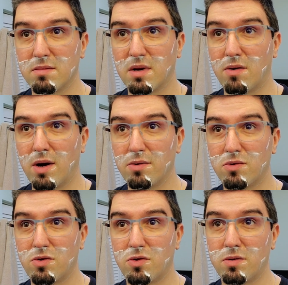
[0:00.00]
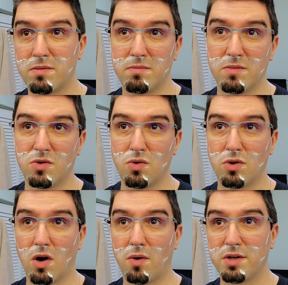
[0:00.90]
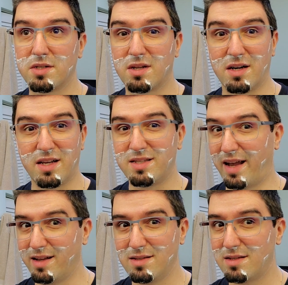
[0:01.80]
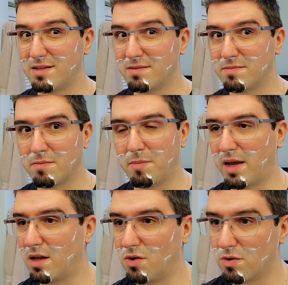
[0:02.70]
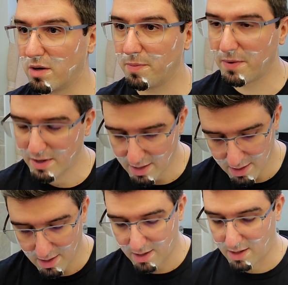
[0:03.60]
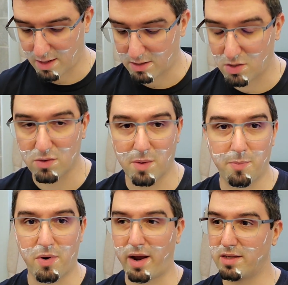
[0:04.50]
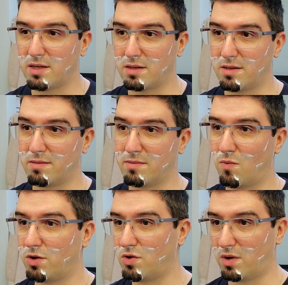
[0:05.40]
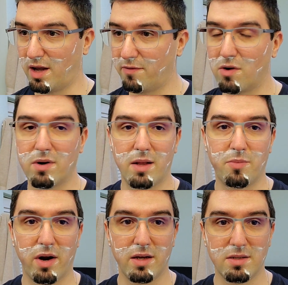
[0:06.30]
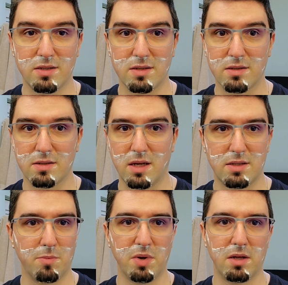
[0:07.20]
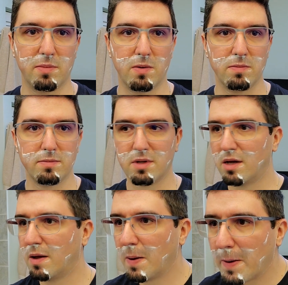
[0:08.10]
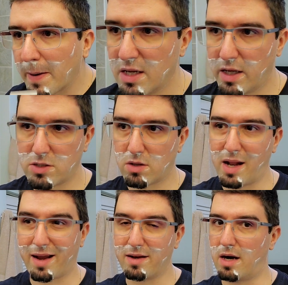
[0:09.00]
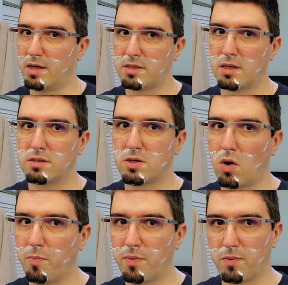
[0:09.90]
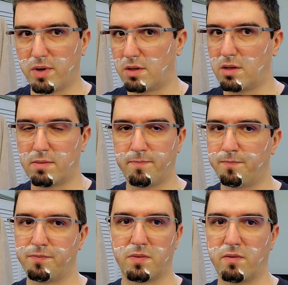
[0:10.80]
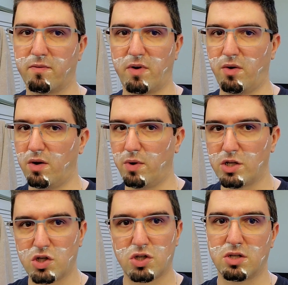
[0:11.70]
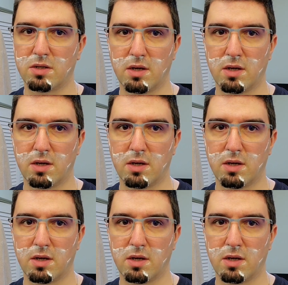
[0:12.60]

around $2.30 back in Europe. So the price and what you get for that price, it's unbeatable. It's not like an artisan soap with very rich